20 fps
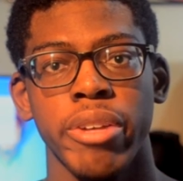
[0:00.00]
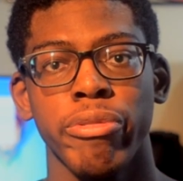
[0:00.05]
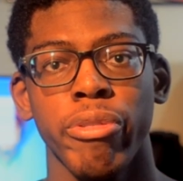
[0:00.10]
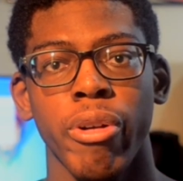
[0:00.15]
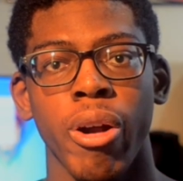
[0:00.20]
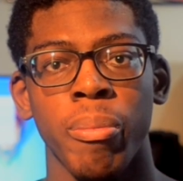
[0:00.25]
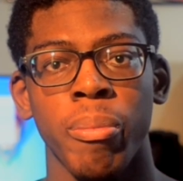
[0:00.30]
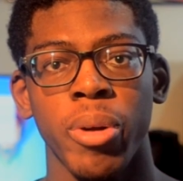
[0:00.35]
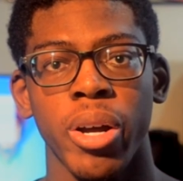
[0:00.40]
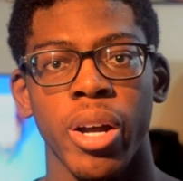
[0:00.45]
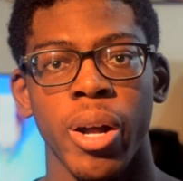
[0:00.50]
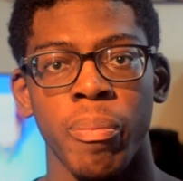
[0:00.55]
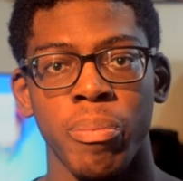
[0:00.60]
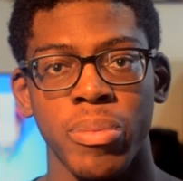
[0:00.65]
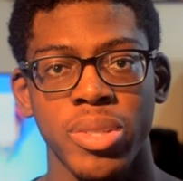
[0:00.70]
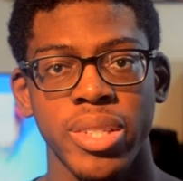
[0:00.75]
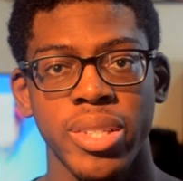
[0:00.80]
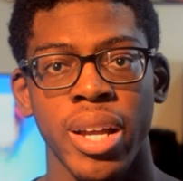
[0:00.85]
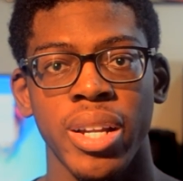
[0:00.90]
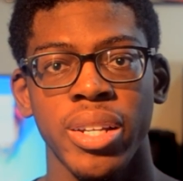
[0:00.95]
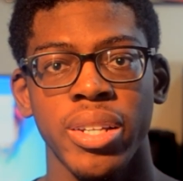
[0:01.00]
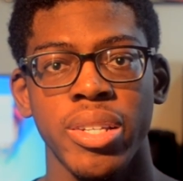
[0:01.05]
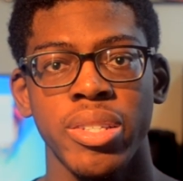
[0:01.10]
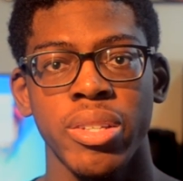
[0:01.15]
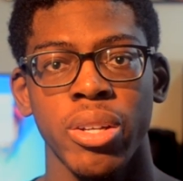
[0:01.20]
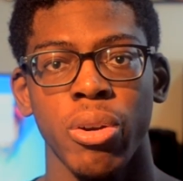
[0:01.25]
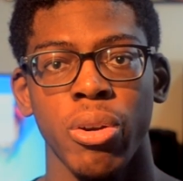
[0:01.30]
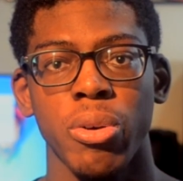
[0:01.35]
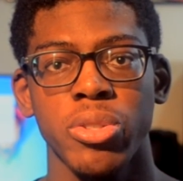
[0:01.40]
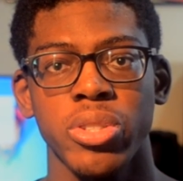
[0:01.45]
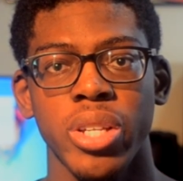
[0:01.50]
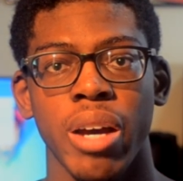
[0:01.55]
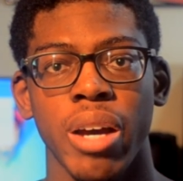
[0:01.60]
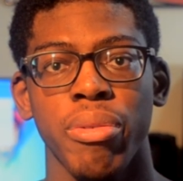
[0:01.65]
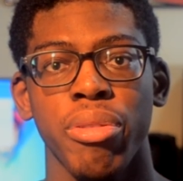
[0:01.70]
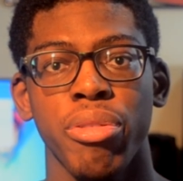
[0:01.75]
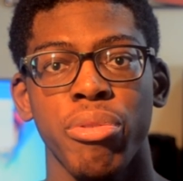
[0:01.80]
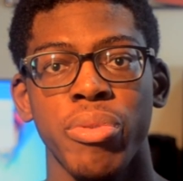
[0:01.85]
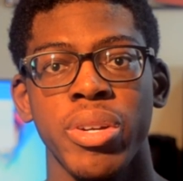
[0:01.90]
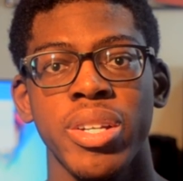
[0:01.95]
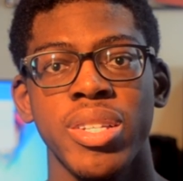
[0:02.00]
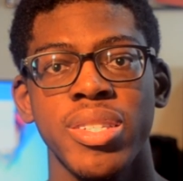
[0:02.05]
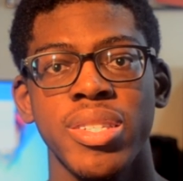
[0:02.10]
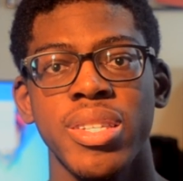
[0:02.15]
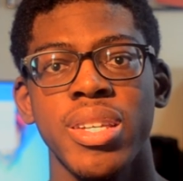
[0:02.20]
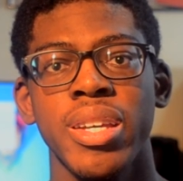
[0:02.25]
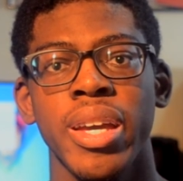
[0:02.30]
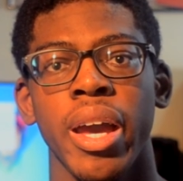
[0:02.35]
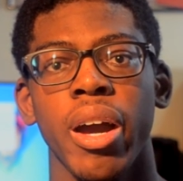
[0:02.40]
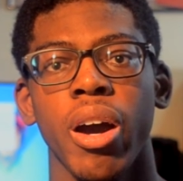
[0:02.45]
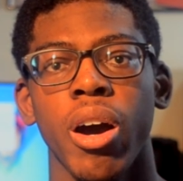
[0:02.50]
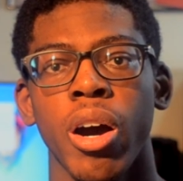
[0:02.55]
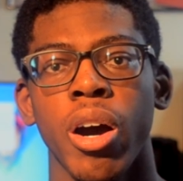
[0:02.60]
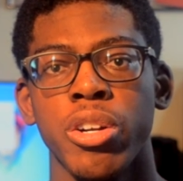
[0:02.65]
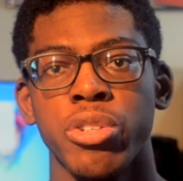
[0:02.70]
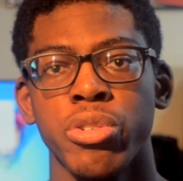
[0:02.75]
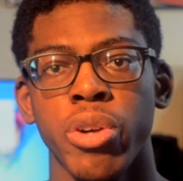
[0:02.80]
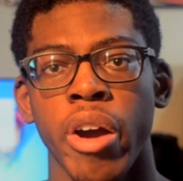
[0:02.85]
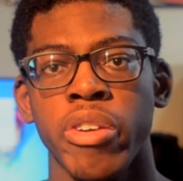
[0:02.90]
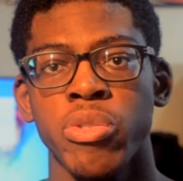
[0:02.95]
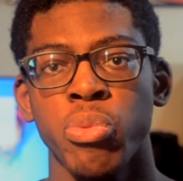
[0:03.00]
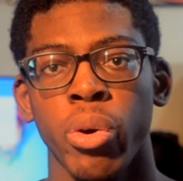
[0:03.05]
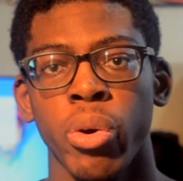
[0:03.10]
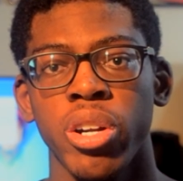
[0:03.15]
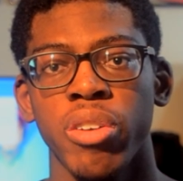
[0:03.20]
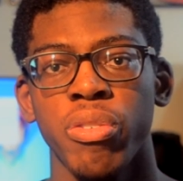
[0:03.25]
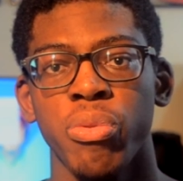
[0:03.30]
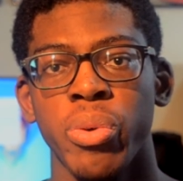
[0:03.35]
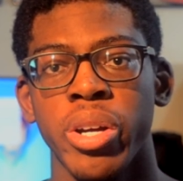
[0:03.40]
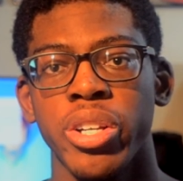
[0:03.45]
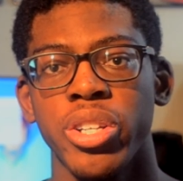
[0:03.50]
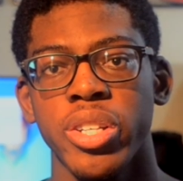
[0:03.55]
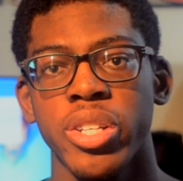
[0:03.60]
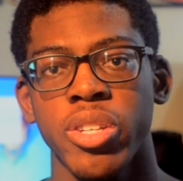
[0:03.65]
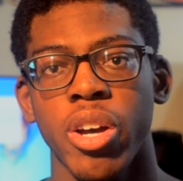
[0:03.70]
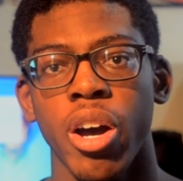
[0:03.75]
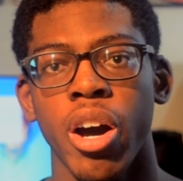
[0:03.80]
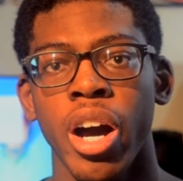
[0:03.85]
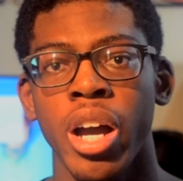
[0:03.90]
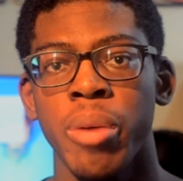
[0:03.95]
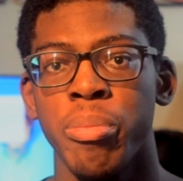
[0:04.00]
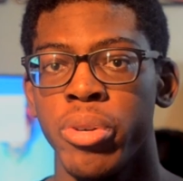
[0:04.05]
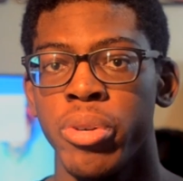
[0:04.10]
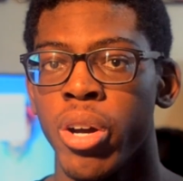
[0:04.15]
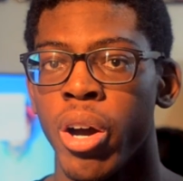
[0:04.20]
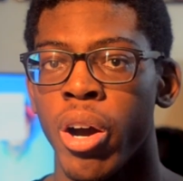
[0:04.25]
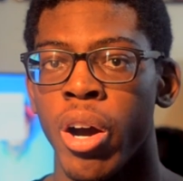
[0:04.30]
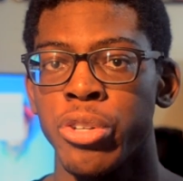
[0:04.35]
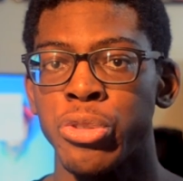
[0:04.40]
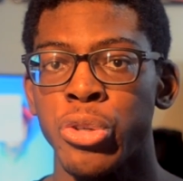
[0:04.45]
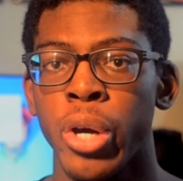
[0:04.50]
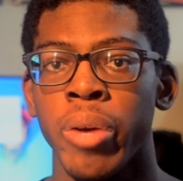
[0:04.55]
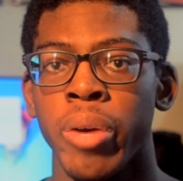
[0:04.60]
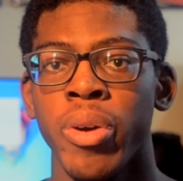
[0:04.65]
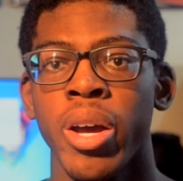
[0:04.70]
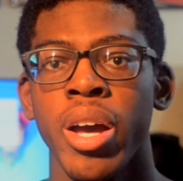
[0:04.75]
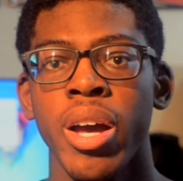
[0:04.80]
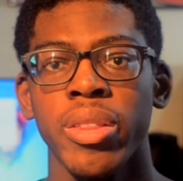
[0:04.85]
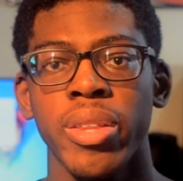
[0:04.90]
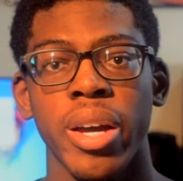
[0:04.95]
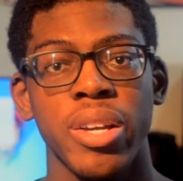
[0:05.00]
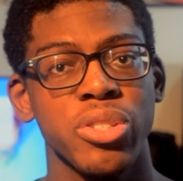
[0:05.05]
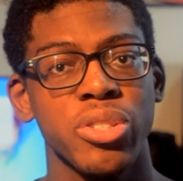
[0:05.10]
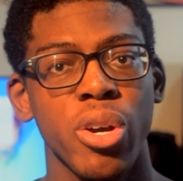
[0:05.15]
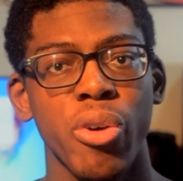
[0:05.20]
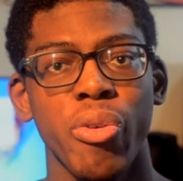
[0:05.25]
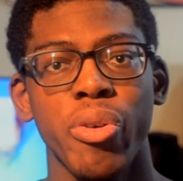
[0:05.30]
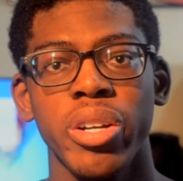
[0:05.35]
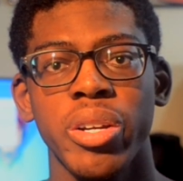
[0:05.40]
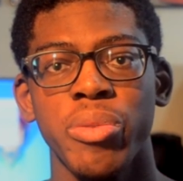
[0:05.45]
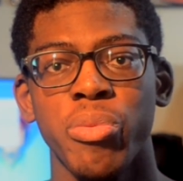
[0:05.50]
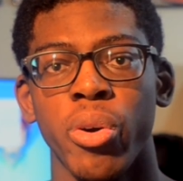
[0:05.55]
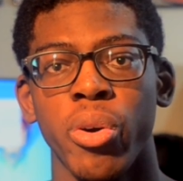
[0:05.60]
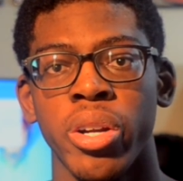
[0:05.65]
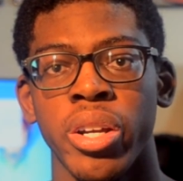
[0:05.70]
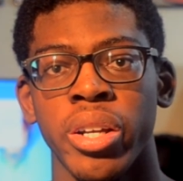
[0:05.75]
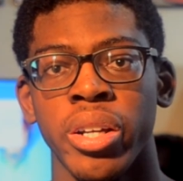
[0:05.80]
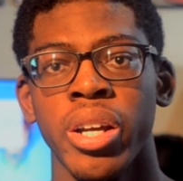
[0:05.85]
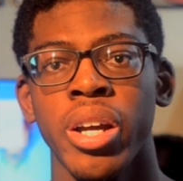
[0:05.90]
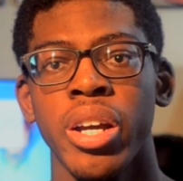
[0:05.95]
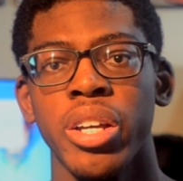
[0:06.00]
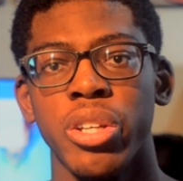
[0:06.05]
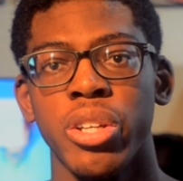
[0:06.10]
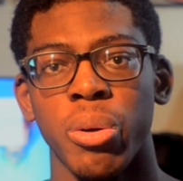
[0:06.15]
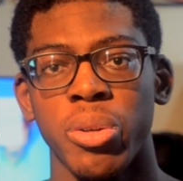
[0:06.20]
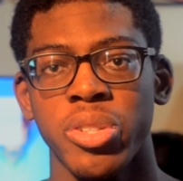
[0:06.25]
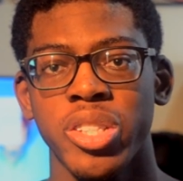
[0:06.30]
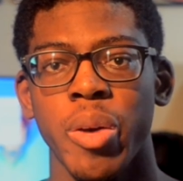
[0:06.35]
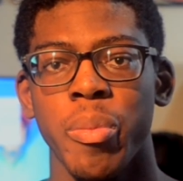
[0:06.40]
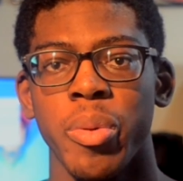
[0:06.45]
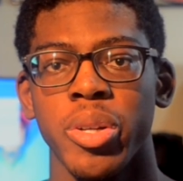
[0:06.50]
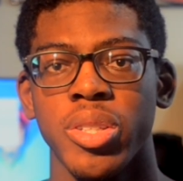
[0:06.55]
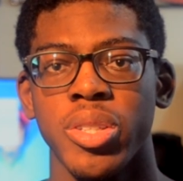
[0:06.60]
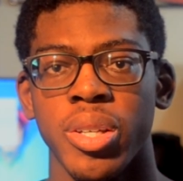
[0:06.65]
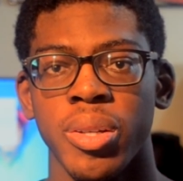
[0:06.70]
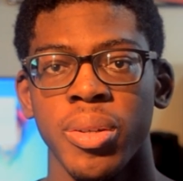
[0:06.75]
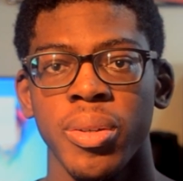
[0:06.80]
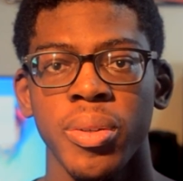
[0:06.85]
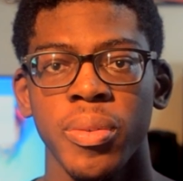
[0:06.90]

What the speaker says: from SanDisk, and also have 3 Seagate hard drives, one of which is a hybrid hard drive that is currently running Yosemite.